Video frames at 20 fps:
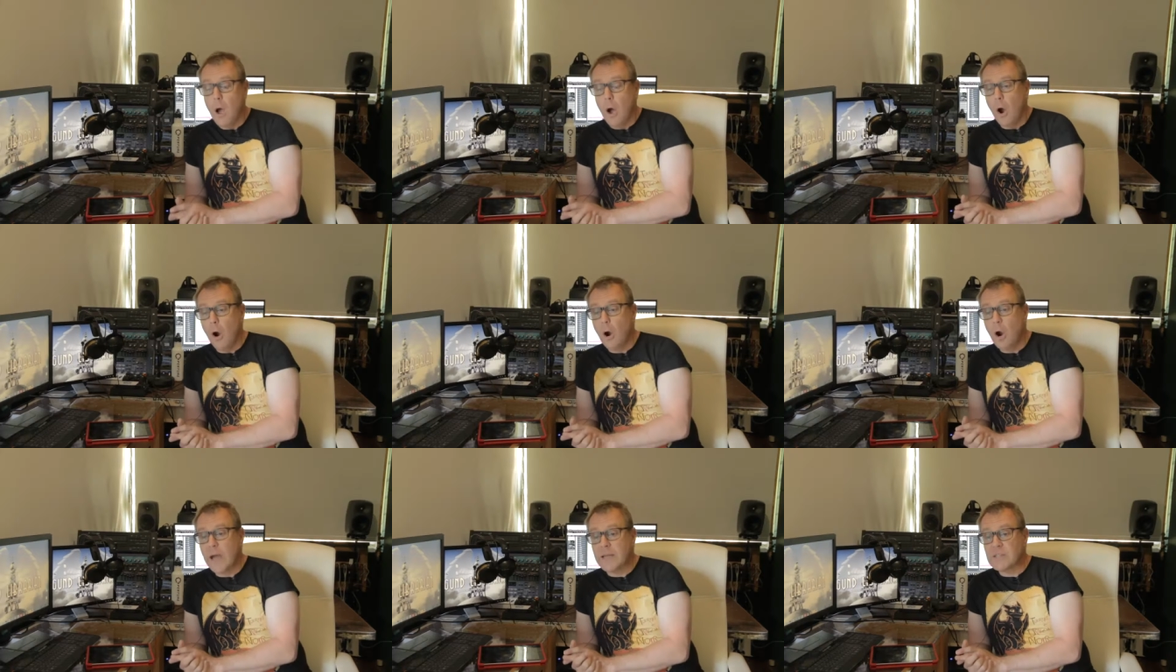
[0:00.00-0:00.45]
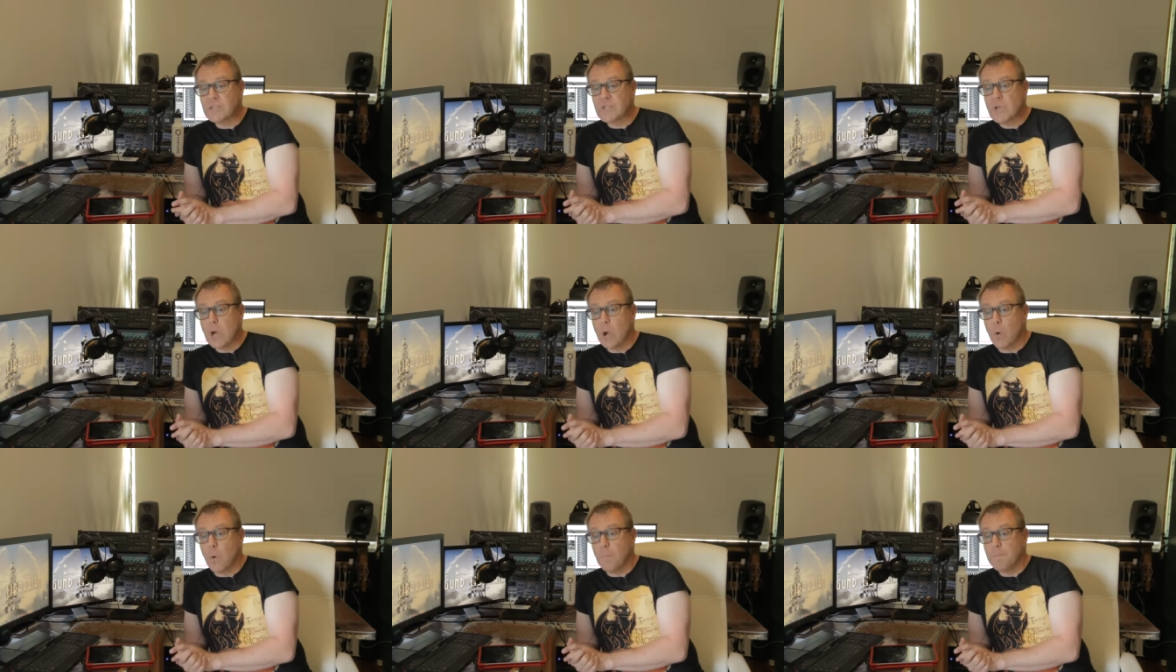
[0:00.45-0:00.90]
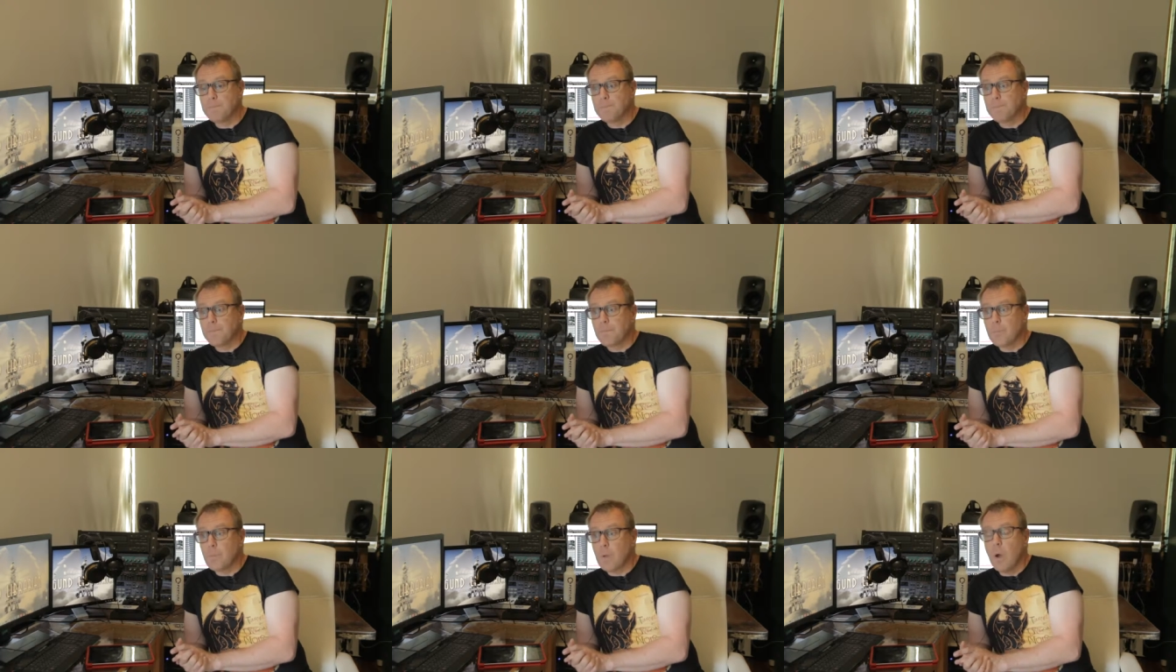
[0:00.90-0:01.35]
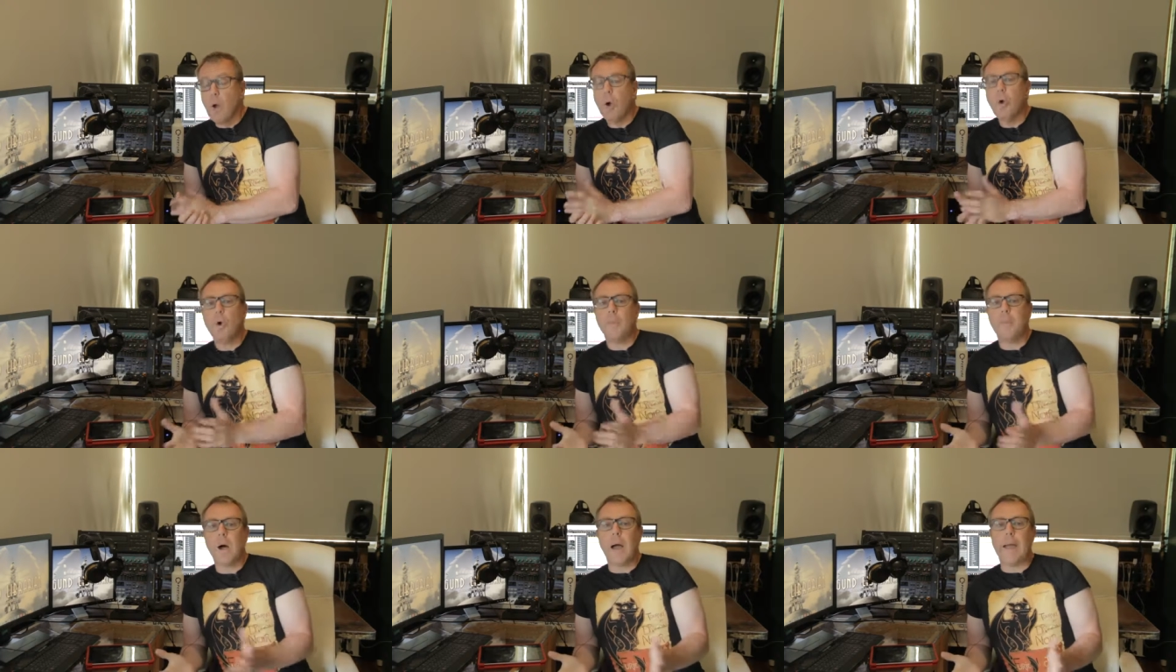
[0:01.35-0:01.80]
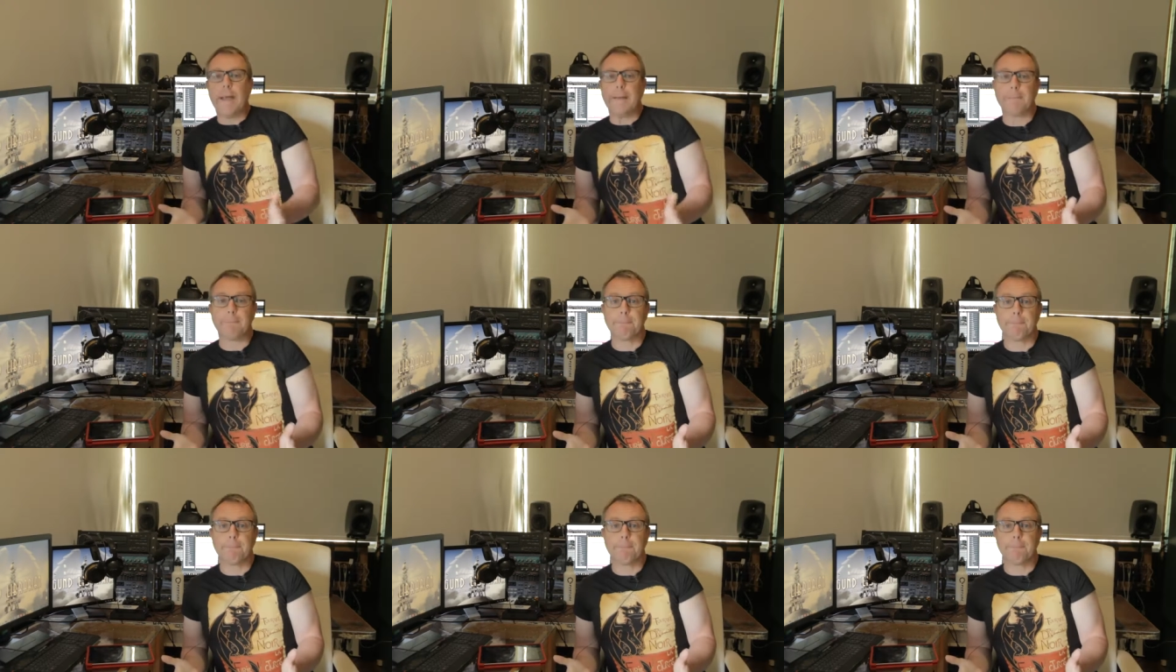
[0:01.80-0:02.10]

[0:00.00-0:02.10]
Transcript: All right, so who am I?